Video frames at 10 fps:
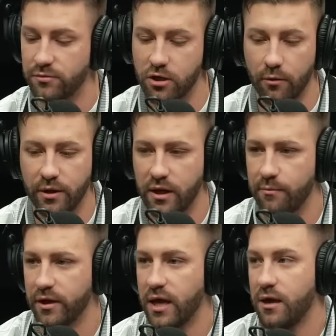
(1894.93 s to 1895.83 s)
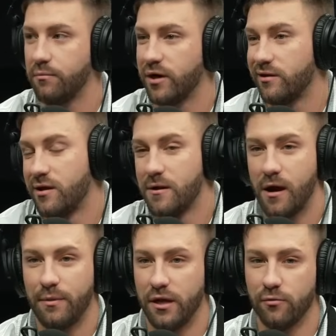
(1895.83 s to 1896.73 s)
Jacoby didn't have a big game. But,
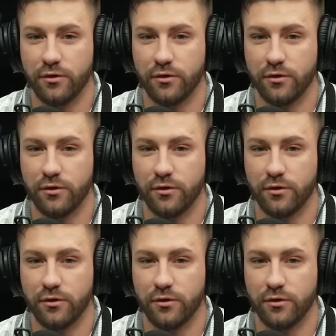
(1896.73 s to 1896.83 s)
I mean, it